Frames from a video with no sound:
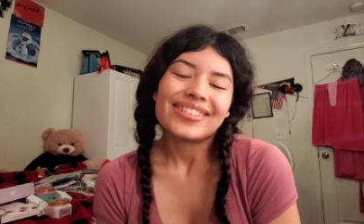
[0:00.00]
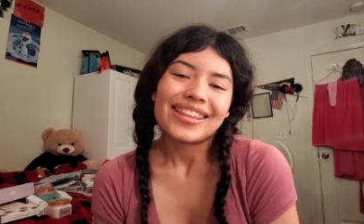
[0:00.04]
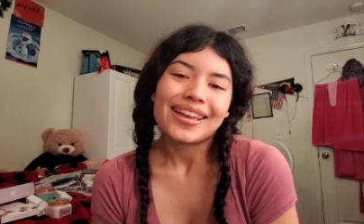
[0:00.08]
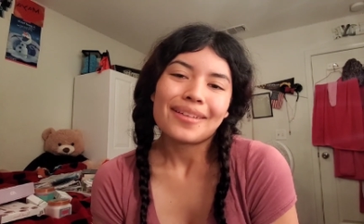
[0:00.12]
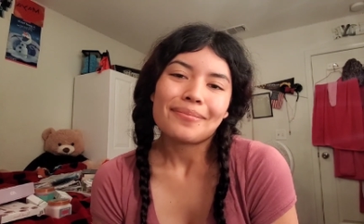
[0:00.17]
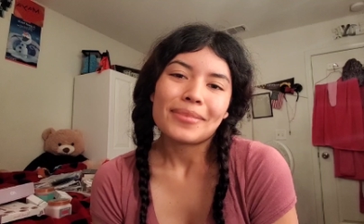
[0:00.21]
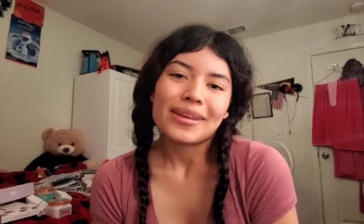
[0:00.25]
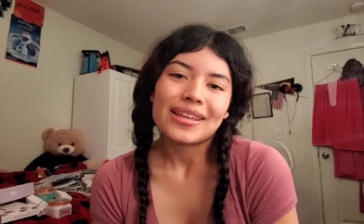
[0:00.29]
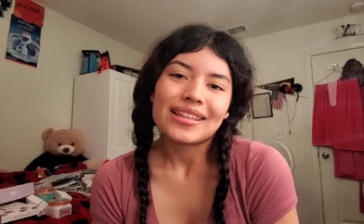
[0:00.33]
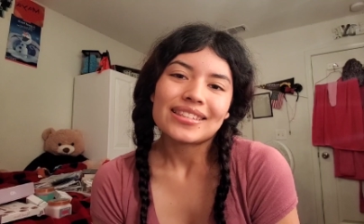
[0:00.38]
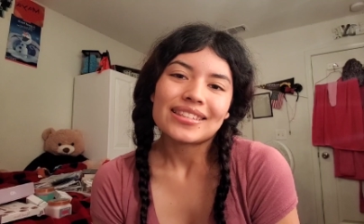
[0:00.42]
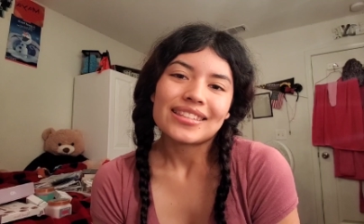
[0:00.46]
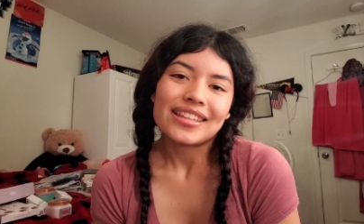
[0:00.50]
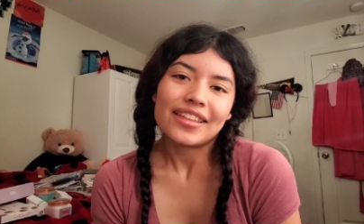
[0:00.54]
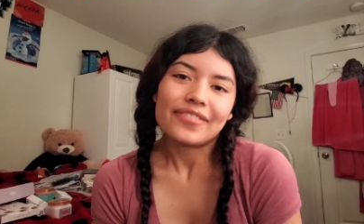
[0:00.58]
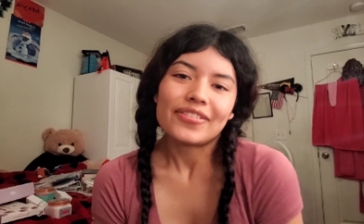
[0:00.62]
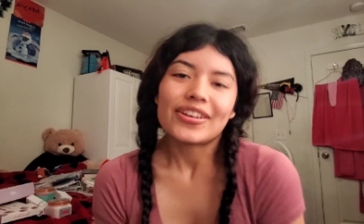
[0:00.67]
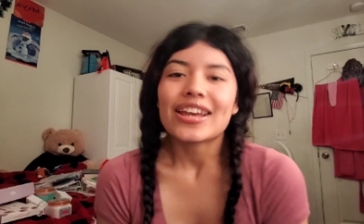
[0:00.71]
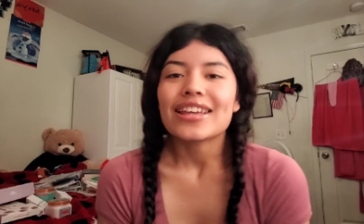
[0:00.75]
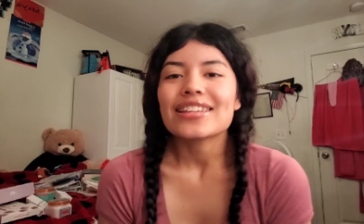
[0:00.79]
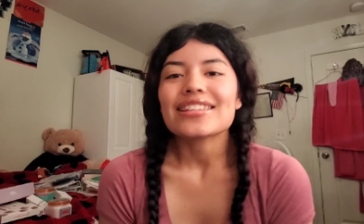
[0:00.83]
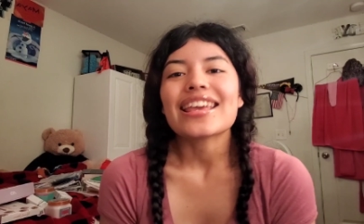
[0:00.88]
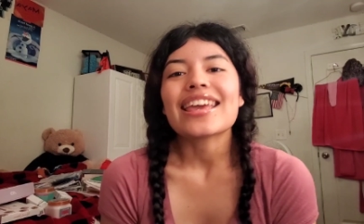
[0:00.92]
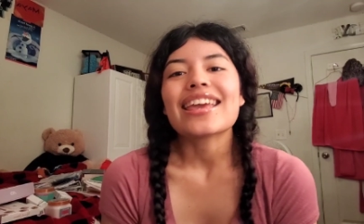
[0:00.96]
with that being said
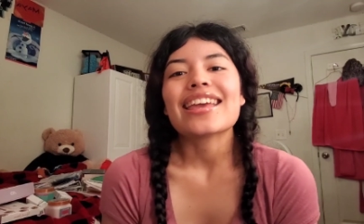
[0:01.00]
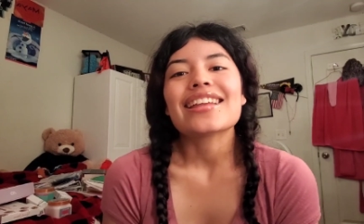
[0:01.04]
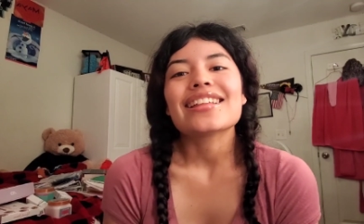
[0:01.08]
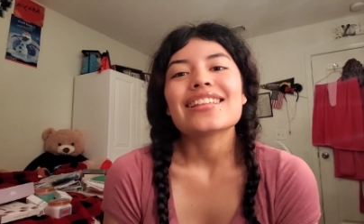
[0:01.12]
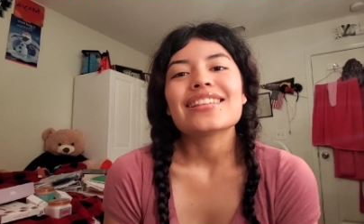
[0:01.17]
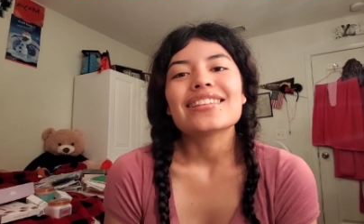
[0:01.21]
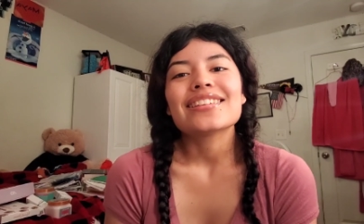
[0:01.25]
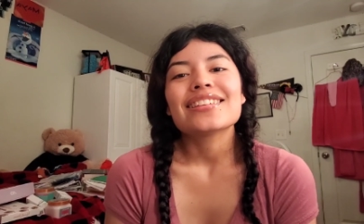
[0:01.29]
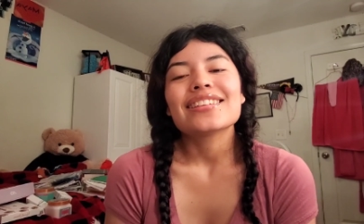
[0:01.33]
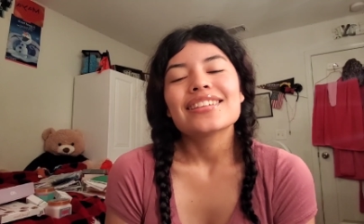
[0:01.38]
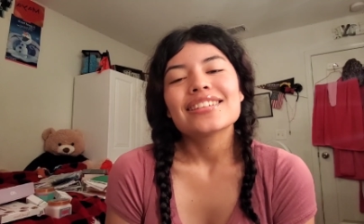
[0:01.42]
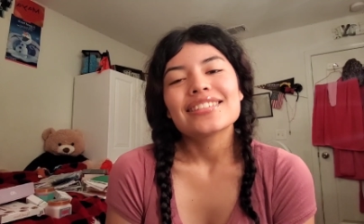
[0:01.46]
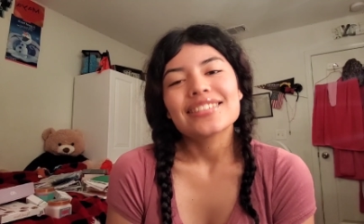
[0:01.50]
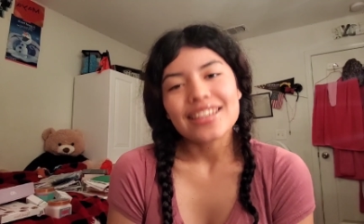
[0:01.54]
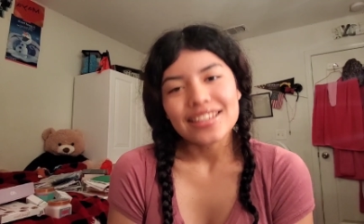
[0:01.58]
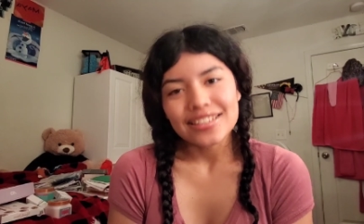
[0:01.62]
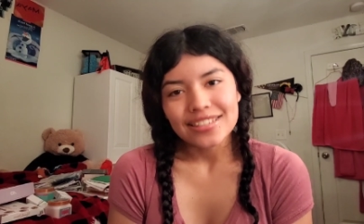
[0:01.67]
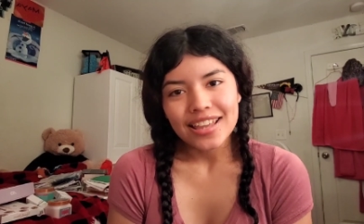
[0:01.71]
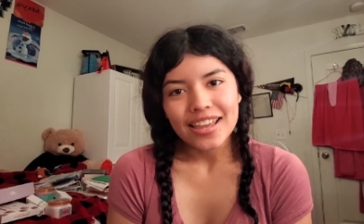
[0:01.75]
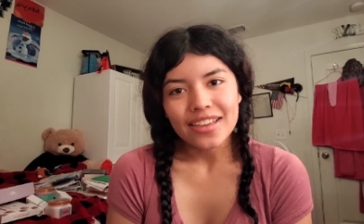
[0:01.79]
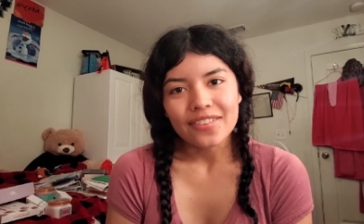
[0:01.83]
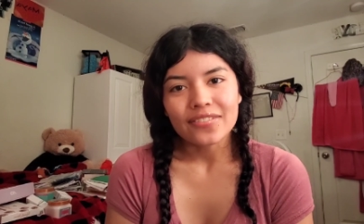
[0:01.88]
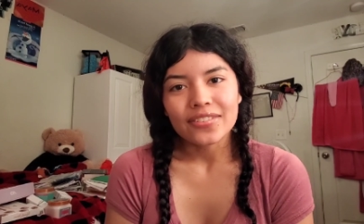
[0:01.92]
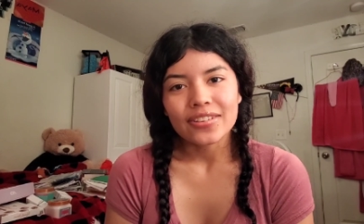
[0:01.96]
guys and stay
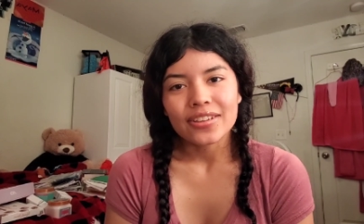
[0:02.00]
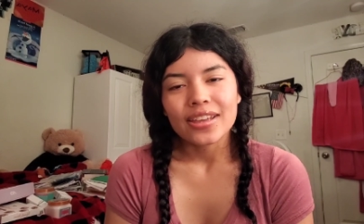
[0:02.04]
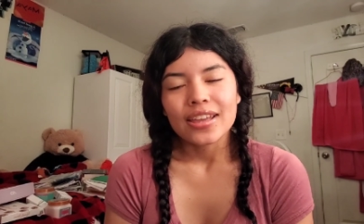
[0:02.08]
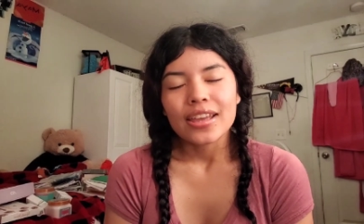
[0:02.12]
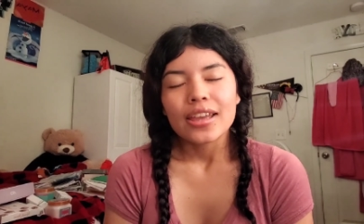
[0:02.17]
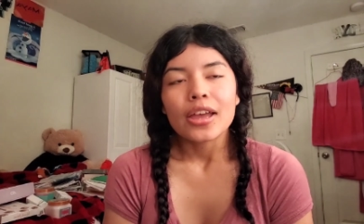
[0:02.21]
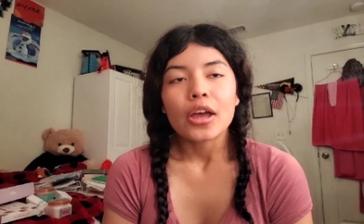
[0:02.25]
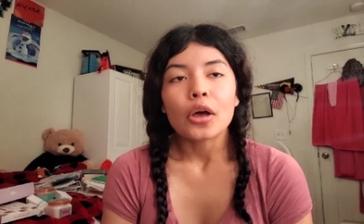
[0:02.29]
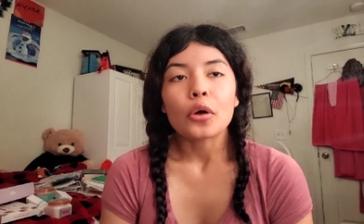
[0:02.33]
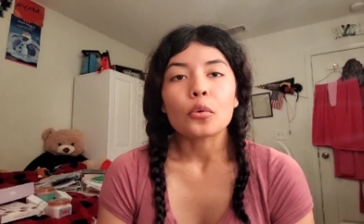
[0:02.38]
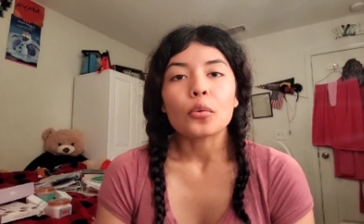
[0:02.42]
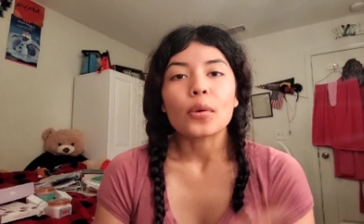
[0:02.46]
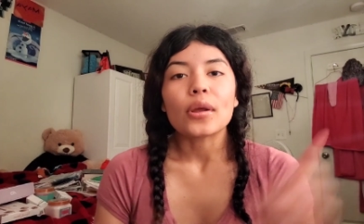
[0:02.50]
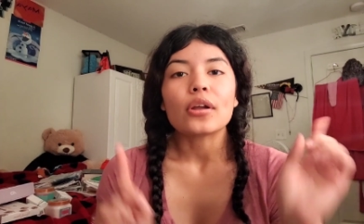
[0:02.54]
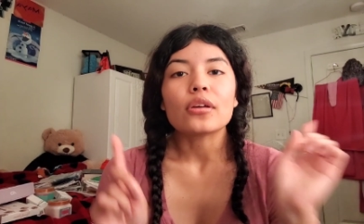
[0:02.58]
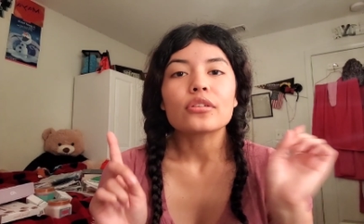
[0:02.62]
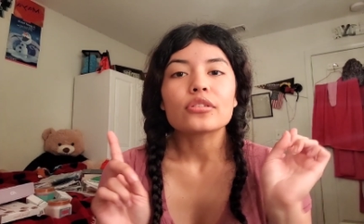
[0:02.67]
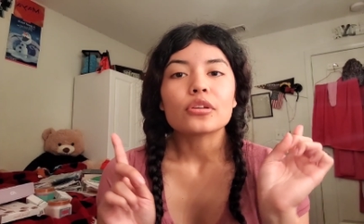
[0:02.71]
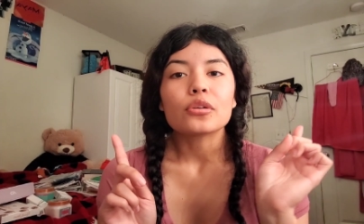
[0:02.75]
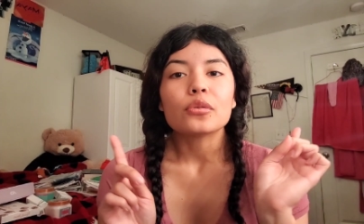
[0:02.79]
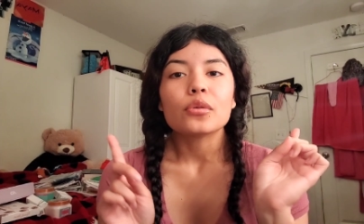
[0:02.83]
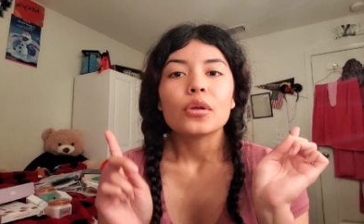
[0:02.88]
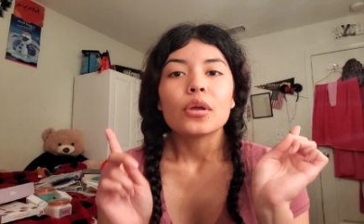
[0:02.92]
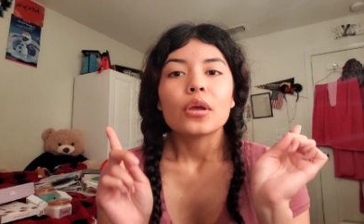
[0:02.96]
safe oh and
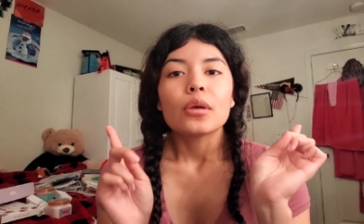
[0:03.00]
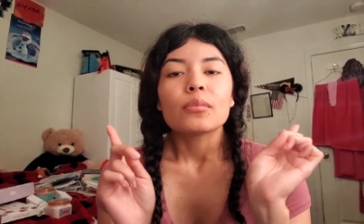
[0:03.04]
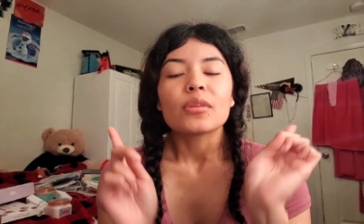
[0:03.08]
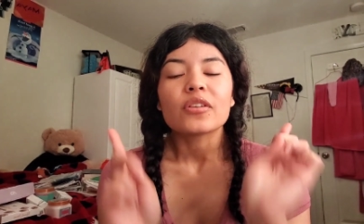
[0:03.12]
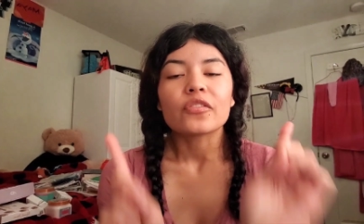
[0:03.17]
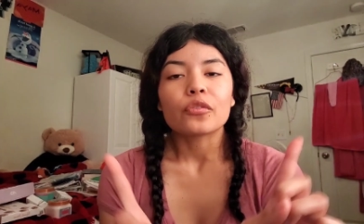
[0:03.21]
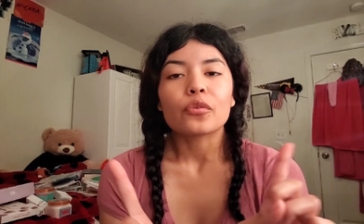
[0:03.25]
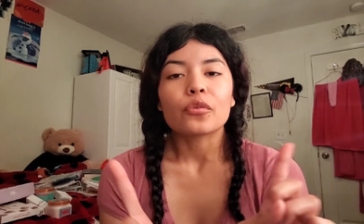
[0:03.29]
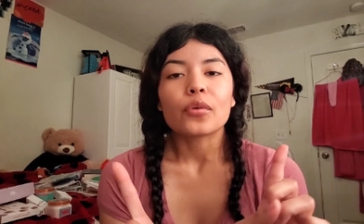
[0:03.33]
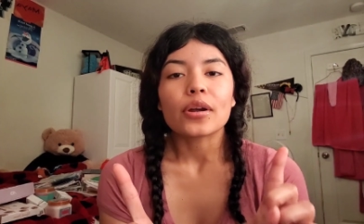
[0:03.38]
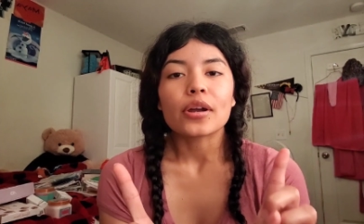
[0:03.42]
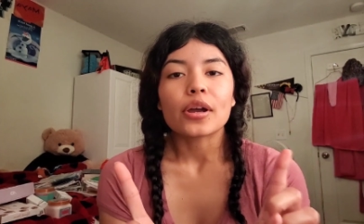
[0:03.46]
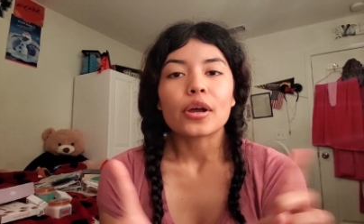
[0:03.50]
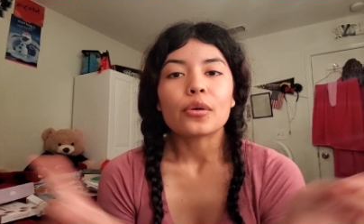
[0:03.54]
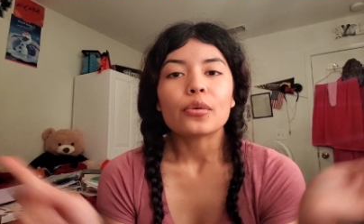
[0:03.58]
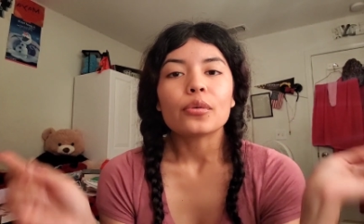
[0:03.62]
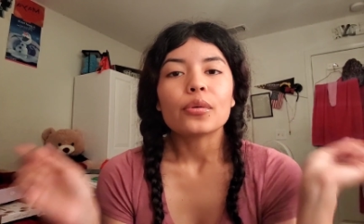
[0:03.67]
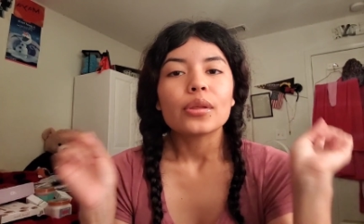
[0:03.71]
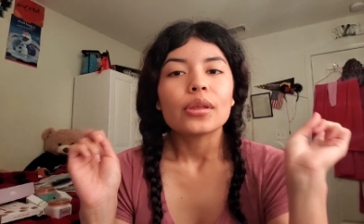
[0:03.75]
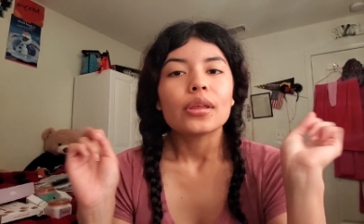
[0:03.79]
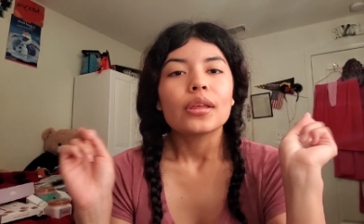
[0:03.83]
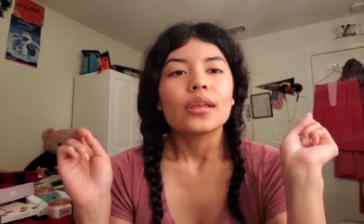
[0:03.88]
also before i go